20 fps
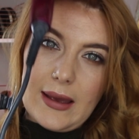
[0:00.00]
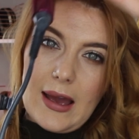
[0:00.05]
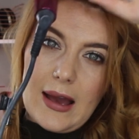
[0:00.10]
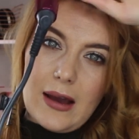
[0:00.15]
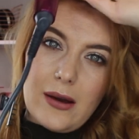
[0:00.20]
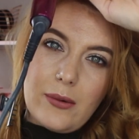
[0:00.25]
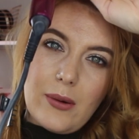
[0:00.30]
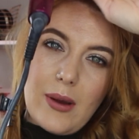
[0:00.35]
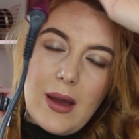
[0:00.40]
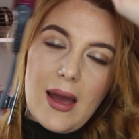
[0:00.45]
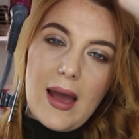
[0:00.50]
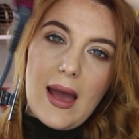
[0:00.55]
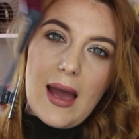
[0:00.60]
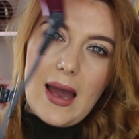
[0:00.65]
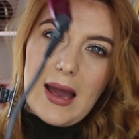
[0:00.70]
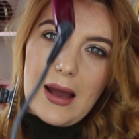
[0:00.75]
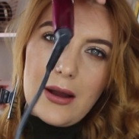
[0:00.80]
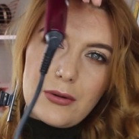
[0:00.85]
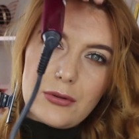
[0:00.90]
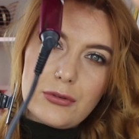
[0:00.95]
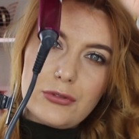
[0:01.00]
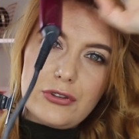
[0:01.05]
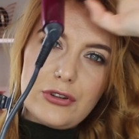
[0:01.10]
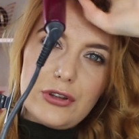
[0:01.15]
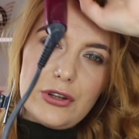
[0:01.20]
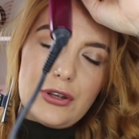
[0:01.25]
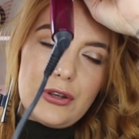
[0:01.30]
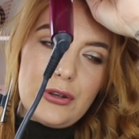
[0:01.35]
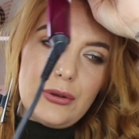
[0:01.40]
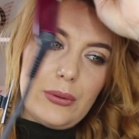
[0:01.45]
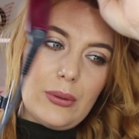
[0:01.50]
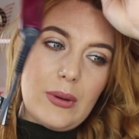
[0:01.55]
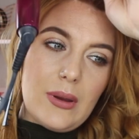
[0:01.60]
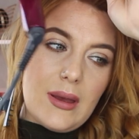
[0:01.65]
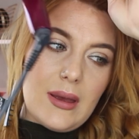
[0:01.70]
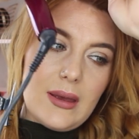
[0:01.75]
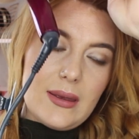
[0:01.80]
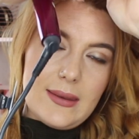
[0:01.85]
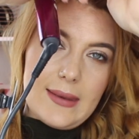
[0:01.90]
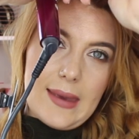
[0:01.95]
how do you
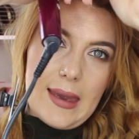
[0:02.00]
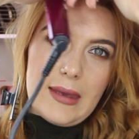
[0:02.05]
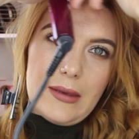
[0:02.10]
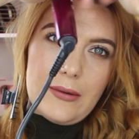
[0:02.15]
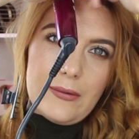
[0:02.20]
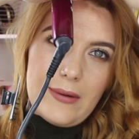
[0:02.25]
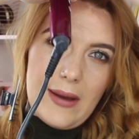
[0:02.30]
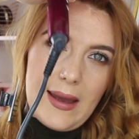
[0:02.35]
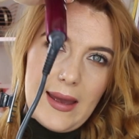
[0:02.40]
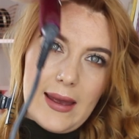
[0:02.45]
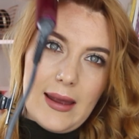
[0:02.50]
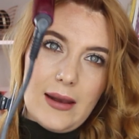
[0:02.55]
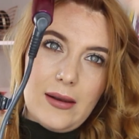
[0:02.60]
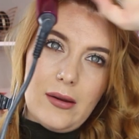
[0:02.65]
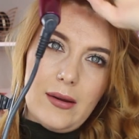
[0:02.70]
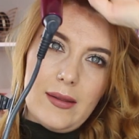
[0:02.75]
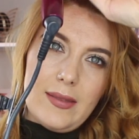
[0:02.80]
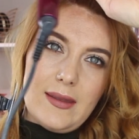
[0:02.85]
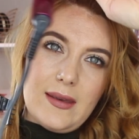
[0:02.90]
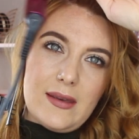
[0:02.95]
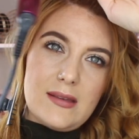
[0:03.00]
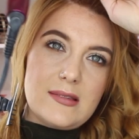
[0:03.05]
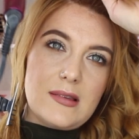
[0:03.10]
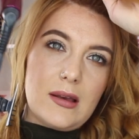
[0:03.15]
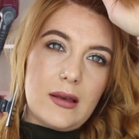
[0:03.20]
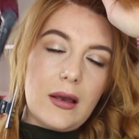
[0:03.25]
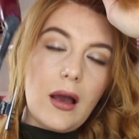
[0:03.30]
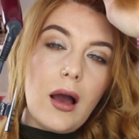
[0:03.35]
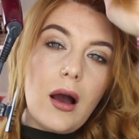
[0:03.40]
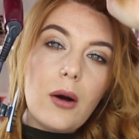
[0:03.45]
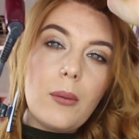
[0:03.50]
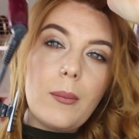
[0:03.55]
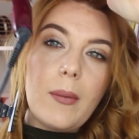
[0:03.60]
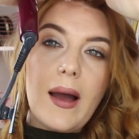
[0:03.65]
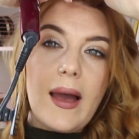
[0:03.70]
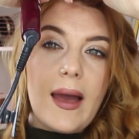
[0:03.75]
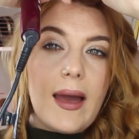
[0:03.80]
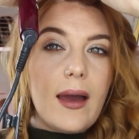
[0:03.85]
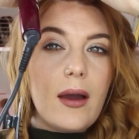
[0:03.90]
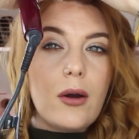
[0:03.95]
get your hair like this? I curl
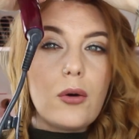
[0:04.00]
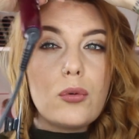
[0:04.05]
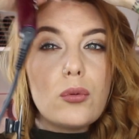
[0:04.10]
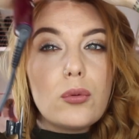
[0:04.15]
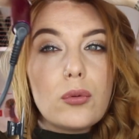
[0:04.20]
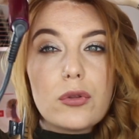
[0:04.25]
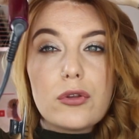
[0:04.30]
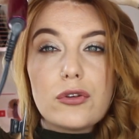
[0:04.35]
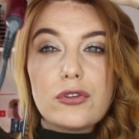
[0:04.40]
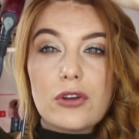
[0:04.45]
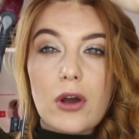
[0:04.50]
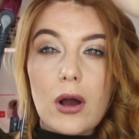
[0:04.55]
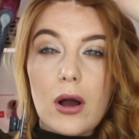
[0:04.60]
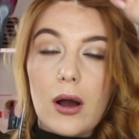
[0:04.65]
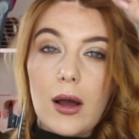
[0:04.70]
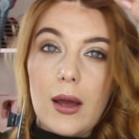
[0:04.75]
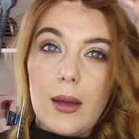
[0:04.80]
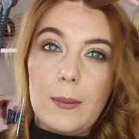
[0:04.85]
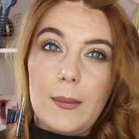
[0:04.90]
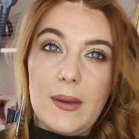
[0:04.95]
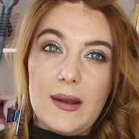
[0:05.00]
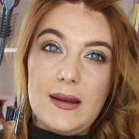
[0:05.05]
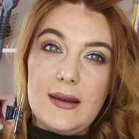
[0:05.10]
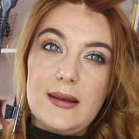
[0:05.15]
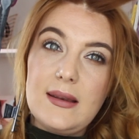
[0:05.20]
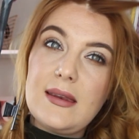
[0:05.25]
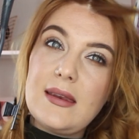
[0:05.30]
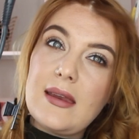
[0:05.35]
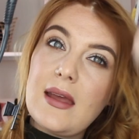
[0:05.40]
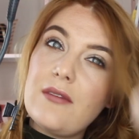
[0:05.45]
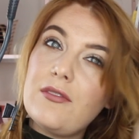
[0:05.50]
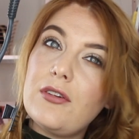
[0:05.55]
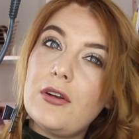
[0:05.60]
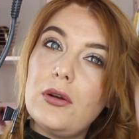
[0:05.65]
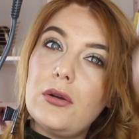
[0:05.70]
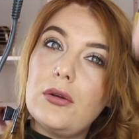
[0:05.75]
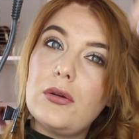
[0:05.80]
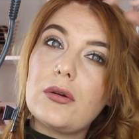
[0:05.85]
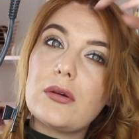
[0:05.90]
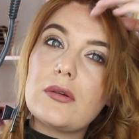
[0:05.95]
my hair all the time and it never
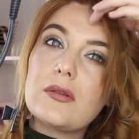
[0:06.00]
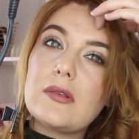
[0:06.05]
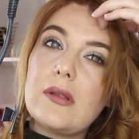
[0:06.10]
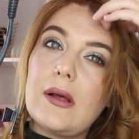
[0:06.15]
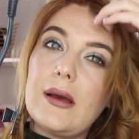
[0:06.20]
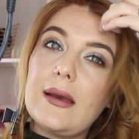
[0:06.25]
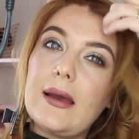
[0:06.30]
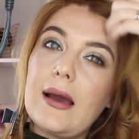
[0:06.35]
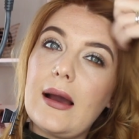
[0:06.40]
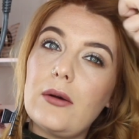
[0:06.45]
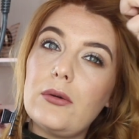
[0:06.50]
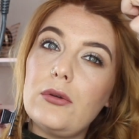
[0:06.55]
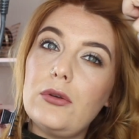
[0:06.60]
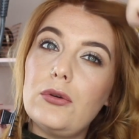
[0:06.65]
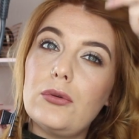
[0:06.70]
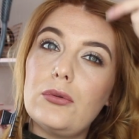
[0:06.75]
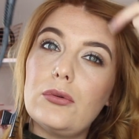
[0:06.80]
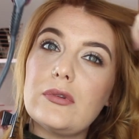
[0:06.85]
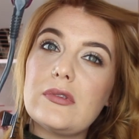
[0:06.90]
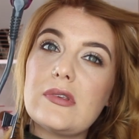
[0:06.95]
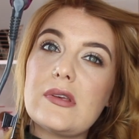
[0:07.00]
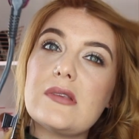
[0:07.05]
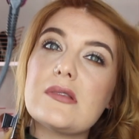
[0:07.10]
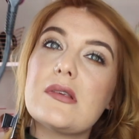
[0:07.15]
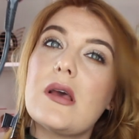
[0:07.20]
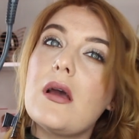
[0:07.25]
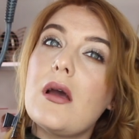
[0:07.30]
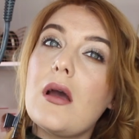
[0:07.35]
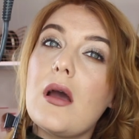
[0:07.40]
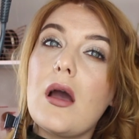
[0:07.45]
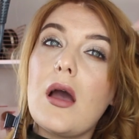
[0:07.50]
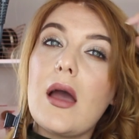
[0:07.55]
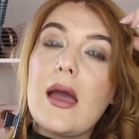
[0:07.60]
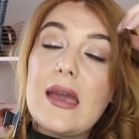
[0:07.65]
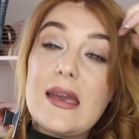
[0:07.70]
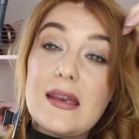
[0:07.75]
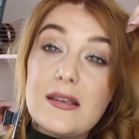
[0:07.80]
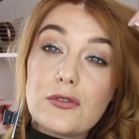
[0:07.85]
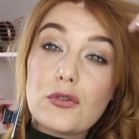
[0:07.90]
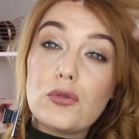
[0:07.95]
looks like how yours is.
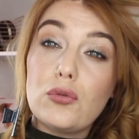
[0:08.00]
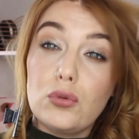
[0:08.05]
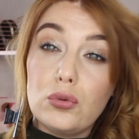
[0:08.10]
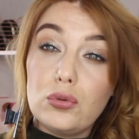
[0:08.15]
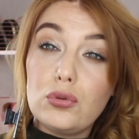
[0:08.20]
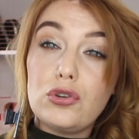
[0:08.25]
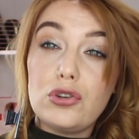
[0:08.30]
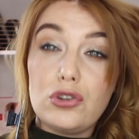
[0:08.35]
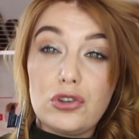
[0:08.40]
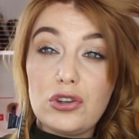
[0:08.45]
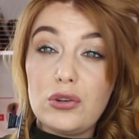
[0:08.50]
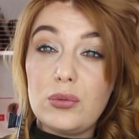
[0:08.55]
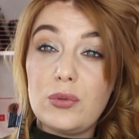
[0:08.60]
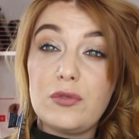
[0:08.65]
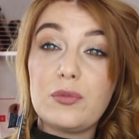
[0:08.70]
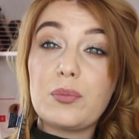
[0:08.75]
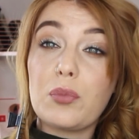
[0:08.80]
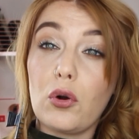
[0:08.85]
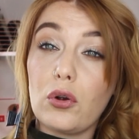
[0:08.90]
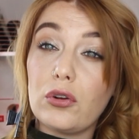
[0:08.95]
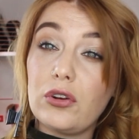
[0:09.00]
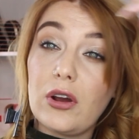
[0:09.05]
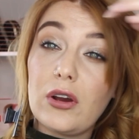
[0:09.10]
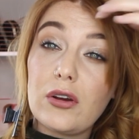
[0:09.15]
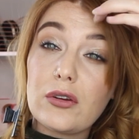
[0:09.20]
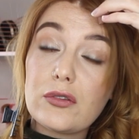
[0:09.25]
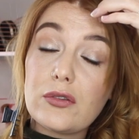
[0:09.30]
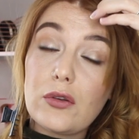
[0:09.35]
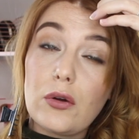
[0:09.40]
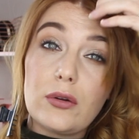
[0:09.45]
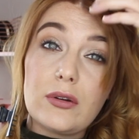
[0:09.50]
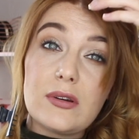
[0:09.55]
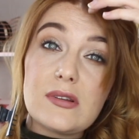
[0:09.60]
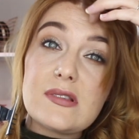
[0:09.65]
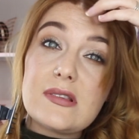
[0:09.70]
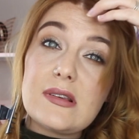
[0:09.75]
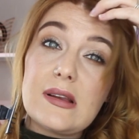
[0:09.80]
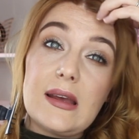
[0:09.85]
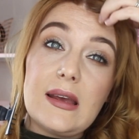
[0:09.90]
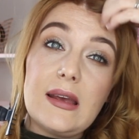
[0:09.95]
It's all to do with products,
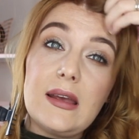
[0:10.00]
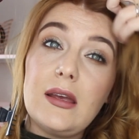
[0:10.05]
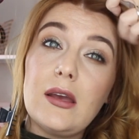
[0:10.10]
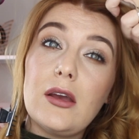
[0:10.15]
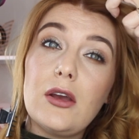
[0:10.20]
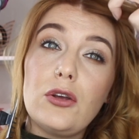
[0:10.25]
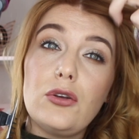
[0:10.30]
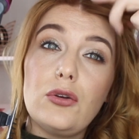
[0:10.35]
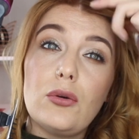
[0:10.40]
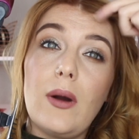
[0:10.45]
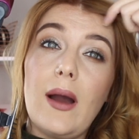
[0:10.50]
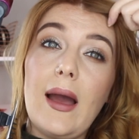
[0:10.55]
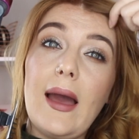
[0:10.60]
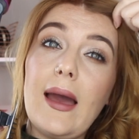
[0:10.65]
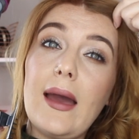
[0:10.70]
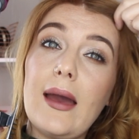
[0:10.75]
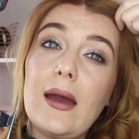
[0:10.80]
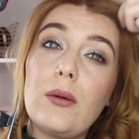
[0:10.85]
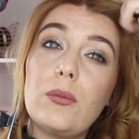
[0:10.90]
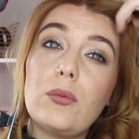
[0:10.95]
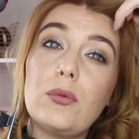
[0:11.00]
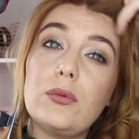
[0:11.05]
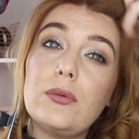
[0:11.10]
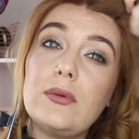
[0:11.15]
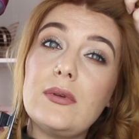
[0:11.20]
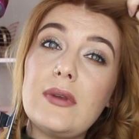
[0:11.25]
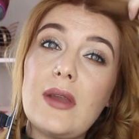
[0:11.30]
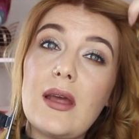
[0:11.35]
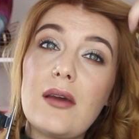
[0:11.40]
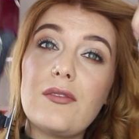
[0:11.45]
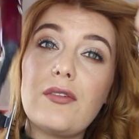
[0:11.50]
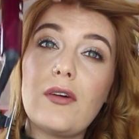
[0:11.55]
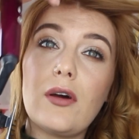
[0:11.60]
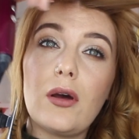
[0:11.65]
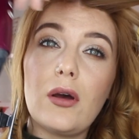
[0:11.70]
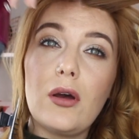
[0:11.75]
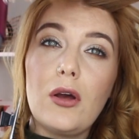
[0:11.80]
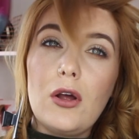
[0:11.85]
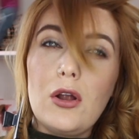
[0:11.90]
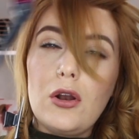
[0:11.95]
honestly. Your hair will
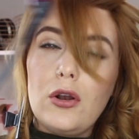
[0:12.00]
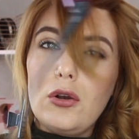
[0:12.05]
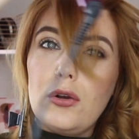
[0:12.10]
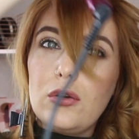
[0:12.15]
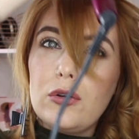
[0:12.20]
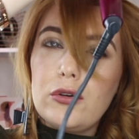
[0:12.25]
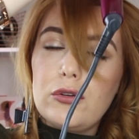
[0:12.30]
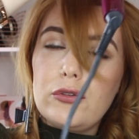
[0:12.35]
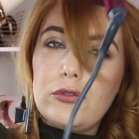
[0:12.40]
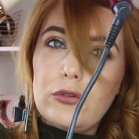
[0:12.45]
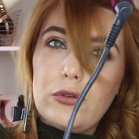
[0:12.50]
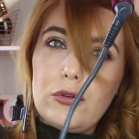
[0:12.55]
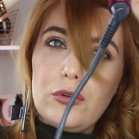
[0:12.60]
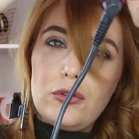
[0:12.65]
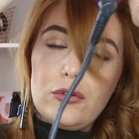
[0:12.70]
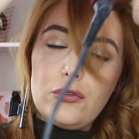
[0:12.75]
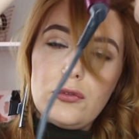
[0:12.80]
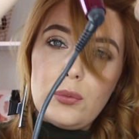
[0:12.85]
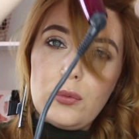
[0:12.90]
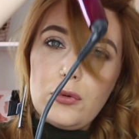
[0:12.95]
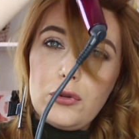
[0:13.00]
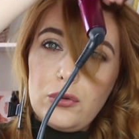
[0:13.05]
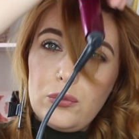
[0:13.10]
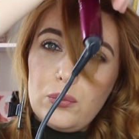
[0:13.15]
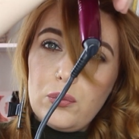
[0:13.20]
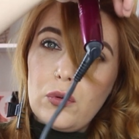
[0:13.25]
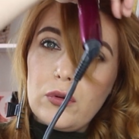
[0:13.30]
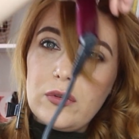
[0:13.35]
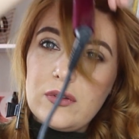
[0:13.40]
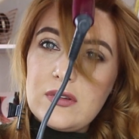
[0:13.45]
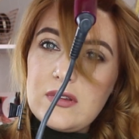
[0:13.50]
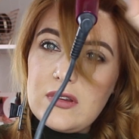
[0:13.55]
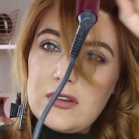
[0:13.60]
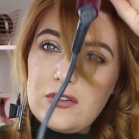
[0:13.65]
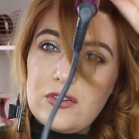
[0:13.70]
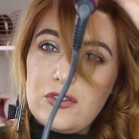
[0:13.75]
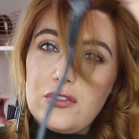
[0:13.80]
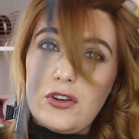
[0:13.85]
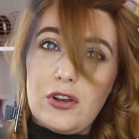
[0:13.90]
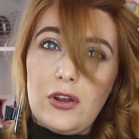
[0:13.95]
never look as good as what you want
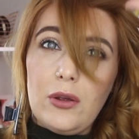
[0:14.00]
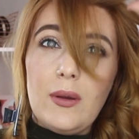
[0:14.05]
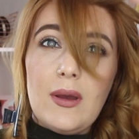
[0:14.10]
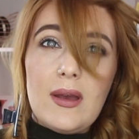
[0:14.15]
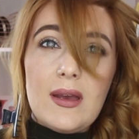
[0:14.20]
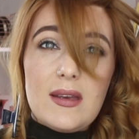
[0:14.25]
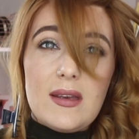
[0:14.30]
it to do